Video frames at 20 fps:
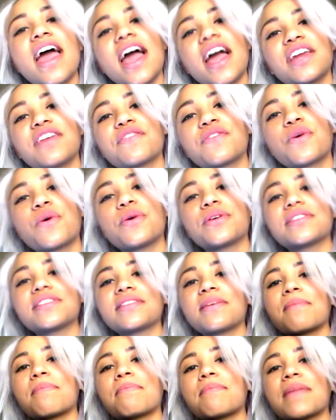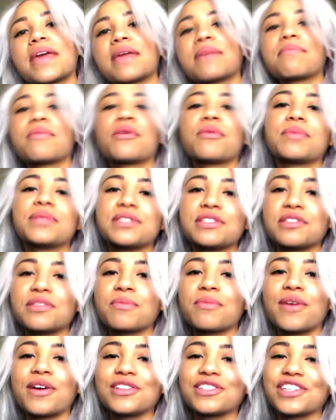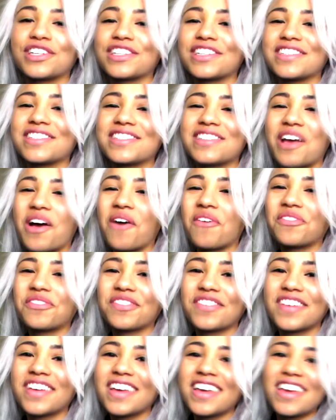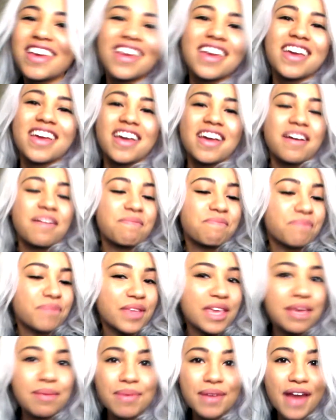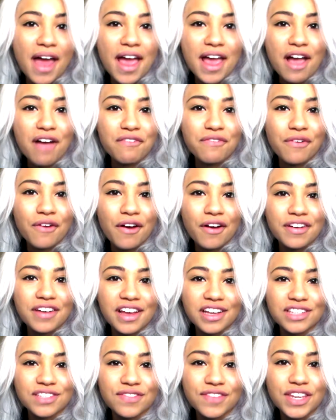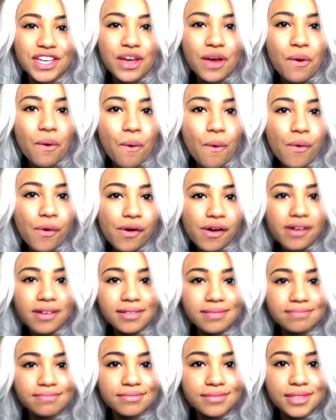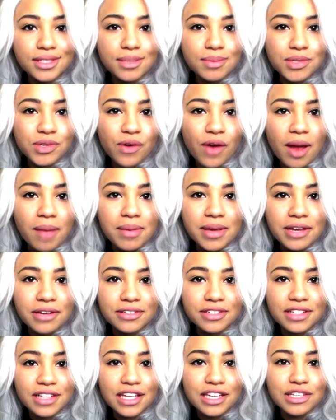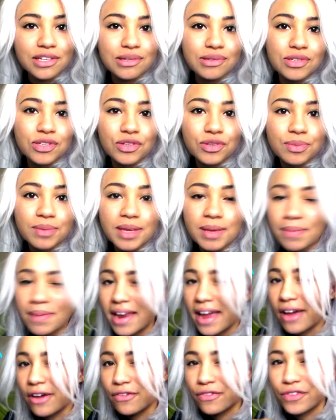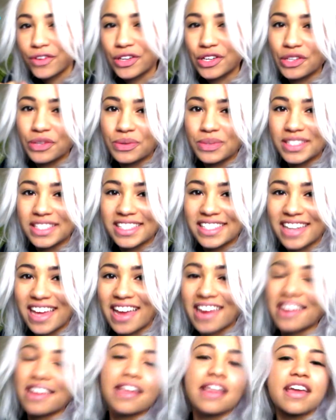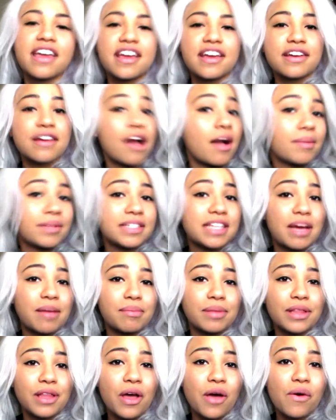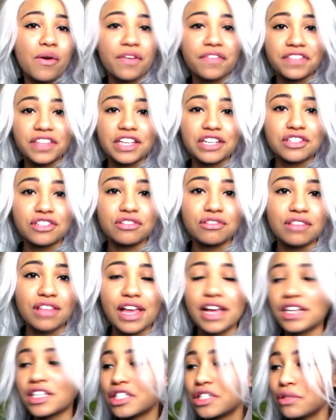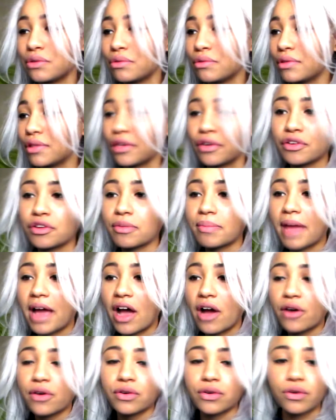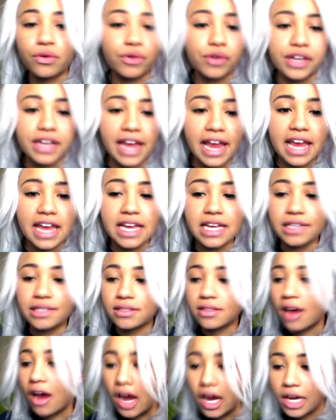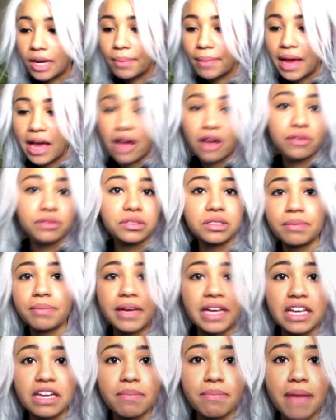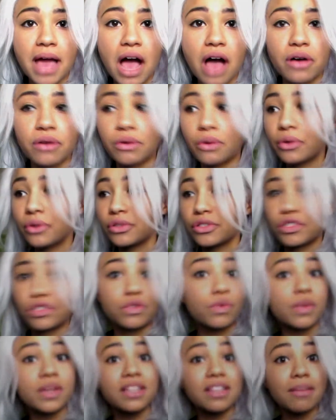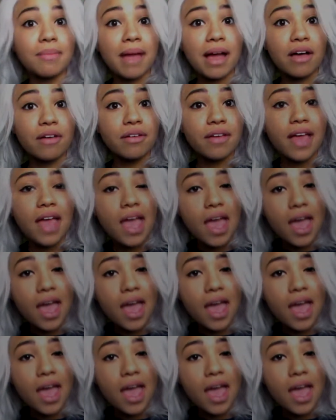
and of course the main purpose of the project itself. Keep an eye out for our next video or subscribe here to let YouTube keep an eye out for you instead. Comment down below of things you'd like to learn about, create, talk about, debate about, or squeal about,